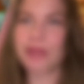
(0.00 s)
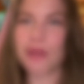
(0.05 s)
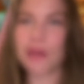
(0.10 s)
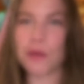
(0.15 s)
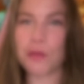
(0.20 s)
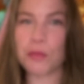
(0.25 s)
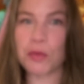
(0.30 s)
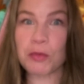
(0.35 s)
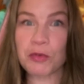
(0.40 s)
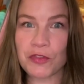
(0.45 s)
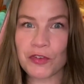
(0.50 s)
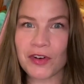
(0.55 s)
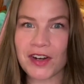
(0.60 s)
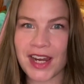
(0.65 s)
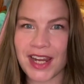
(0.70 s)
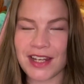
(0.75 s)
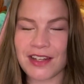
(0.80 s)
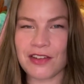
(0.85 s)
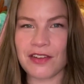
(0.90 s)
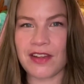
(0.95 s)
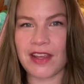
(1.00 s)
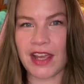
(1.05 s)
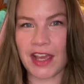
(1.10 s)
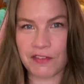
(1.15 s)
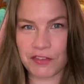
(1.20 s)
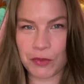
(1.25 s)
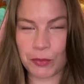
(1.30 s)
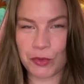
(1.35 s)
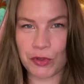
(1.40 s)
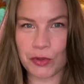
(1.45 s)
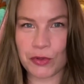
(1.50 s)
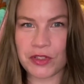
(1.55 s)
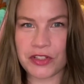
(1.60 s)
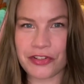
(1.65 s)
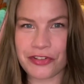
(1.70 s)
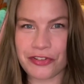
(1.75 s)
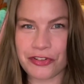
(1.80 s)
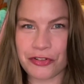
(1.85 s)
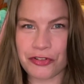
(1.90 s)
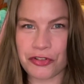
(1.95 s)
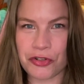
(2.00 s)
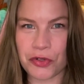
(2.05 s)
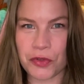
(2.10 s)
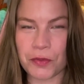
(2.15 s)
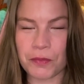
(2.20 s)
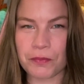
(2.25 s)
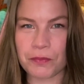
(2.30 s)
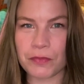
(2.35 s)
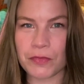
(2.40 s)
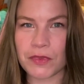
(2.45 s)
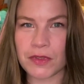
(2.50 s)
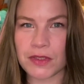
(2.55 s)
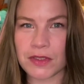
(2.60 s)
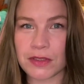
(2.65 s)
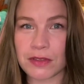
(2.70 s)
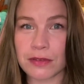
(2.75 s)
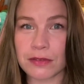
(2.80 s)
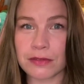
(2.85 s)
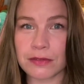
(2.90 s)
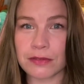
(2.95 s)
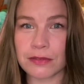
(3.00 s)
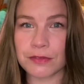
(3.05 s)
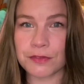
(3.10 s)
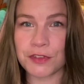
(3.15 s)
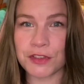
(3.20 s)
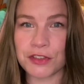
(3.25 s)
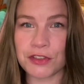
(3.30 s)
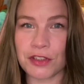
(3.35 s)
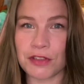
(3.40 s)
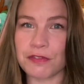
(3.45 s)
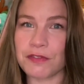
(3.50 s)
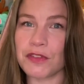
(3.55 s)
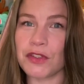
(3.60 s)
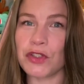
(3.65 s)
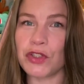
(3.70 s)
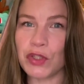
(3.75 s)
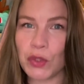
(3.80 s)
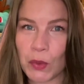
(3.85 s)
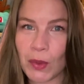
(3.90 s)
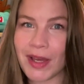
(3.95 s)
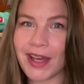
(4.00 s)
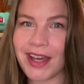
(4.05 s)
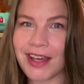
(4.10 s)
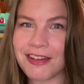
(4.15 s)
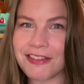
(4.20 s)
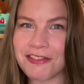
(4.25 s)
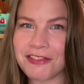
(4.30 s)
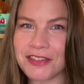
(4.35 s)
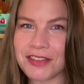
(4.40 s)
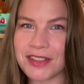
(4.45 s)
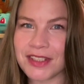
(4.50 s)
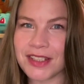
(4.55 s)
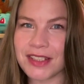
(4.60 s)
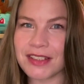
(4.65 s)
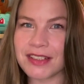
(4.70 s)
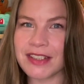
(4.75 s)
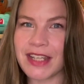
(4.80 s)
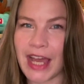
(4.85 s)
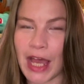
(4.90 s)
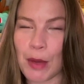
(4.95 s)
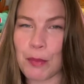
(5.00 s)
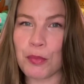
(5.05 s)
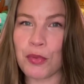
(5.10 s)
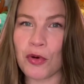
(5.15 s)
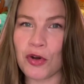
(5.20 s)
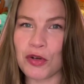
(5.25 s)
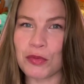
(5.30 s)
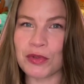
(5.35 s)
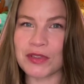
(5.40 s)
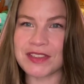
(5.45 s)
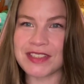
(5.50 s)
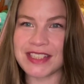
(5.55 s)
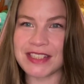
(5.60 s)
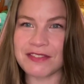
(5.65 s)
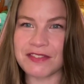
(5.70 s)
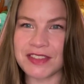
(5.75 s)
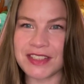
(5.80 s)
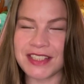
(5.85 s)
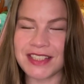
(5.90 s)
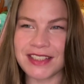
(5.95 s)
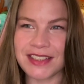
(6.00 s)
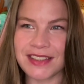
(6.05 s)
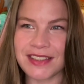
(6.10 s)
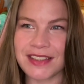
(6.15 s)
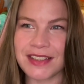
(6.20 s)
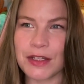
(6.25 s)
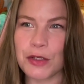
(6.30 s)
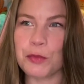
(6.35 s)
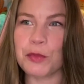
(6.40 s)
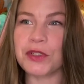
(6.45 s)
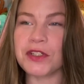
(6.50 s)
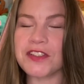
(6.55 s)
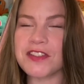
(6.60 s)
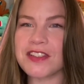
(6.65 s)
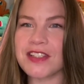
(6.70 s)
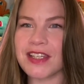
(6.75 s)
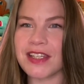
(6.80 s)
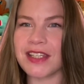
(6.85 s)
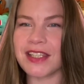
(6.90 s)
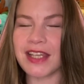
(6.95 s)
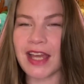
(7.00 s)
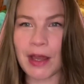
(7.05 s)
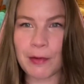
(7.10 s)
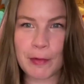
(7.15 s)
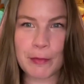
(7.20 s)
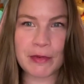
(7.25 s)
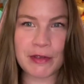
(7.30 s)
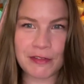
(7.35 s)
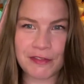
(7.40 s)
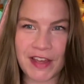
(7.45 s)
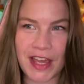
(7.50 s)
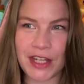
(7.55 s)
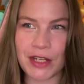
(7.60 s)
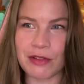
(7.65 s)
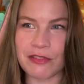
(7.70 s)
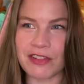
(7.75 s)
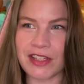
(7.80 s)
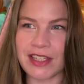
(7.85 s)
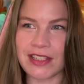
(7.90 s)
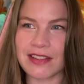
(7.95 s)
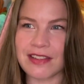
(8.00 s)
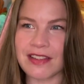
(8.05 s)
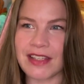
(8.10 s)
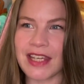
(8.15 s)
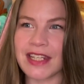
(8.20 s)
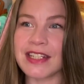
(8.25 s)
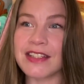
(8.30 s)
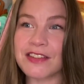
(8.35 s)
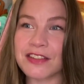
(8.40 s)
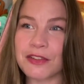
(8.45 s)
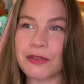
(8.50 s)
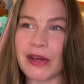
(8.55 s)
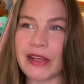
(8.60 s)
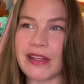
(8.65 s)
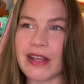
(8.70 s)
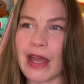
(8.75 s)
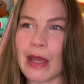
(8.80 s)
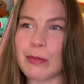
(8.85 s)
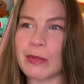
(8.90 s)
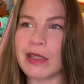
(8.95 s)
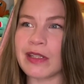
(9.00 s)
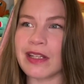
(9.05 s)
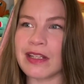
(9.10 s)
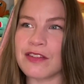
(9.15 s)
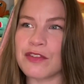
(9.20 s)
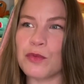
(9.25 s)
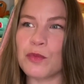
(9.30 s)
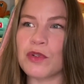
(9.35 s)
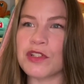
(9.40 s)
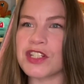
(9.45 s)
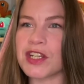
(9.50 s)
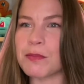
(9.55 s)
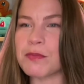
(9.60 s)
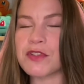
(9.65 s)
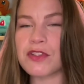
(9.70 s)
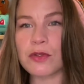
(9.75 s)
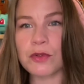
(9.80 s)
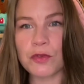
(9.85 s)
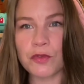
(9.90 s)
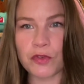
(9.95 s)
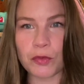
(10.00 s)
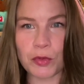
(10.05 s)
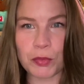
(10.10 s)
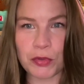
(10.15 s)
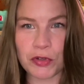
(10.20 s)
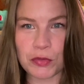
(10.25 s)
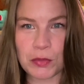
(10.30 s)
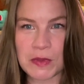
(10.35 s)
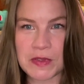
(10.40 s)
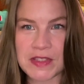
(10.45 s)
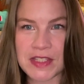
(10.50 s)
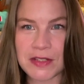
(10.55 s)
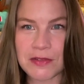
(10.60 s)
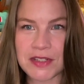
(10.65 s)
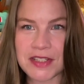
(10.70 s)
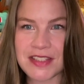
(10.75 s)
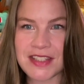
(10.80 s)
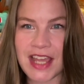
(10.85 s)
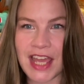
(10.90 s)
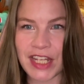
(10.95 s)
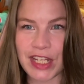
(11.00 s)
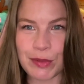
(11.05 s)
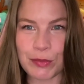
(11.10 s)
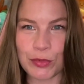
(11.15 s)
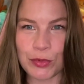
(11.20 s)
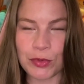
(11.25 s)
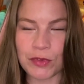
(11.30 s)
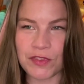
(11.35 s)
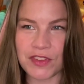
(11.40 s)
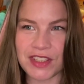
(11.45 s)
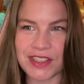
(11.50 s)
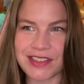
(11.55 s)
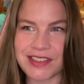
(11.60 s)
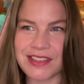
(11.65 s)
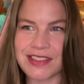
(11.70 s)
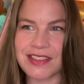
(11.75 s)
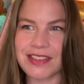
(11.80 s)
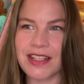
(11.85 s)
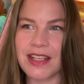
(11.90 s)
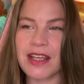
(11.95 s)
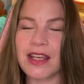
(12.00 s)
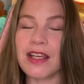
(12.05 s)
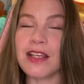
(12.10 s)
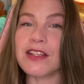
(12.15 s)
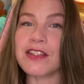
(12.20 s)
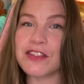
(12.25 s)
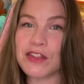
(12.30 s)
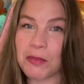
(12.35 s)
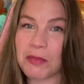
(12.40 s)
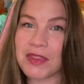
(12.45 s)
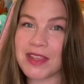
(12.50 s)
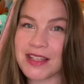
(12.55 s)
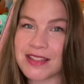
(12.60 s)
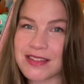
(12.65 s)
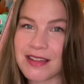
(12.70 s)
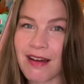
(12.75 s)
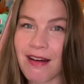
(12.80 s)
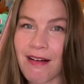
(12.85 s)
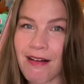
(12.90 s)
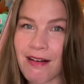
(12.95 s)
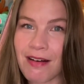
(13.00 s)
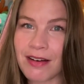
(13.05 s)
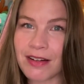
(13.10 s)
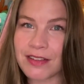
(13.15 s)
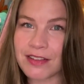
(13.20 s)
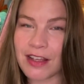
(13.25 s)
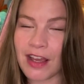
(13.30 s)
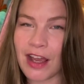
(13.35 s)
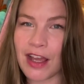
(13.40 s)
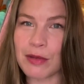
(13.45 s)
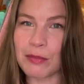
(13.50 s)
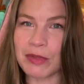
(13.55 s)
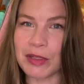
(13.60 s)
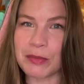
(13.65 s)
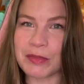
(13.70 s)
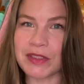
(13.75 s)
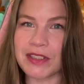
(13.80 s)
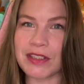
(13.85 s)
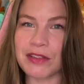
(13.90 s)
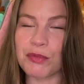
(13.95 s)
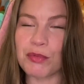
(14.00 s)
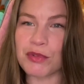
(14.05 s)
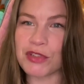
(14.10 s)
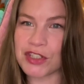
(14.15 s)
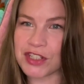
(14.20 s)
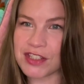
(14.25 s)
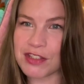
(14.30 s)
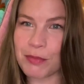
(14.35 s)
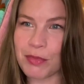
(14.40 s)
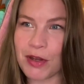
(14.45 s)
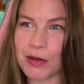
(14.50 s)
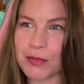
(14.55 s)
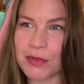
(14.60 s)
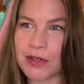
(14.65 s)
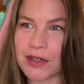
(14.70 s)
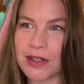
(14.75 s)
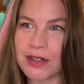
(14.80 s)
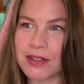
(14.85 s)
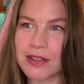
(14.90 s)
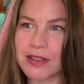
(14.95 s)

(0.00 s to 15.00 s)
But before I end today, I have some goodies to show. So first off, do you have the app Pokemon TV? Because I'm a big fan of it, and it's a great app that lets you watch episodes from the Pokemon series and the movies. Some things are time limited, which is a bummer.